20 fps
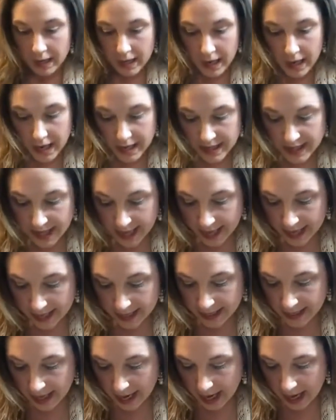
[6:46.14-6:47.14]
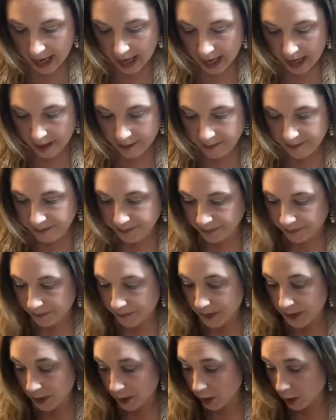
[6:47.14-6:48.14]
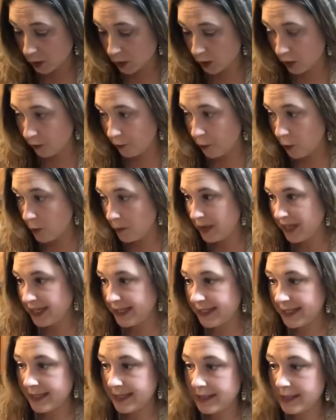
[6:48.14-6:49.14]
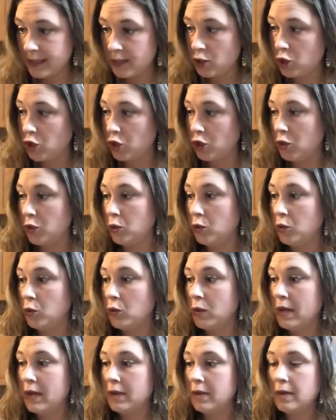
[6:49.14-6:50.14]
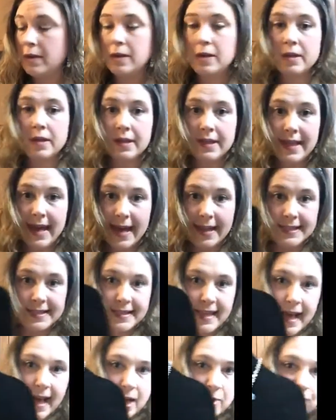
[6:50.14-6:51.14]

And then, so those are the 4 pieces to that set.